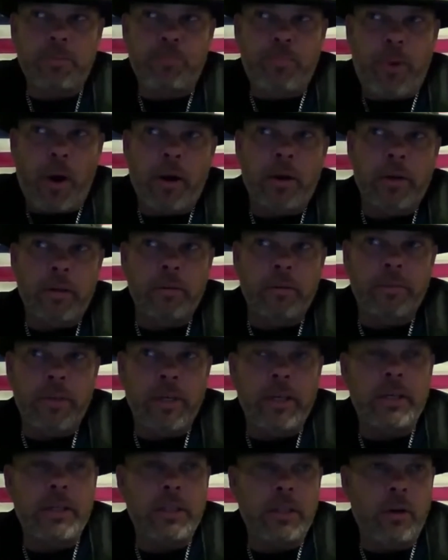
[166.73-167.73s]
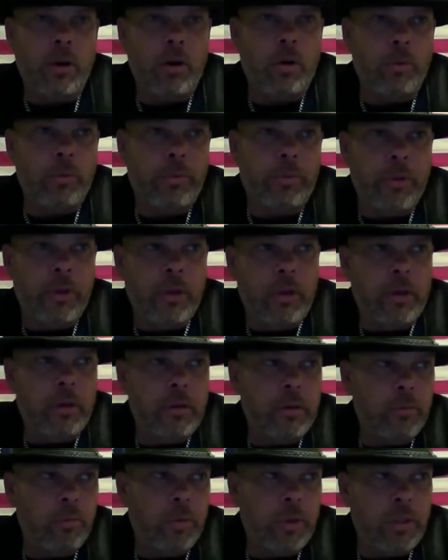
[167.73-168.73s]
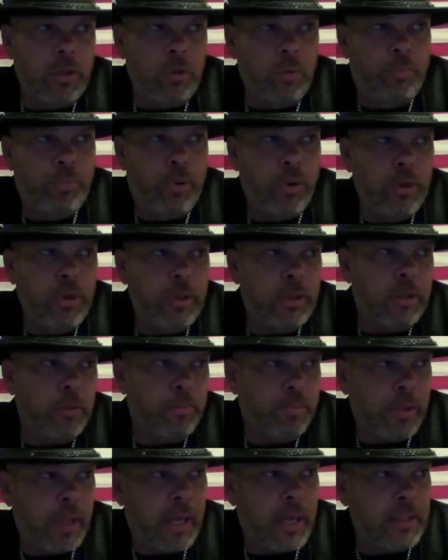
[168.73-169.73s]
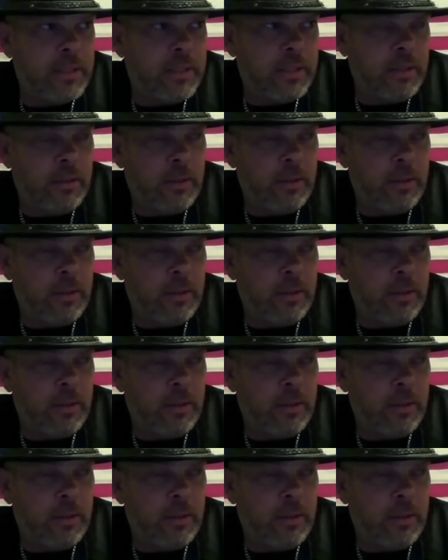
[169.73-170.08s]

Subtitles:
part of it. The when you put the plants in the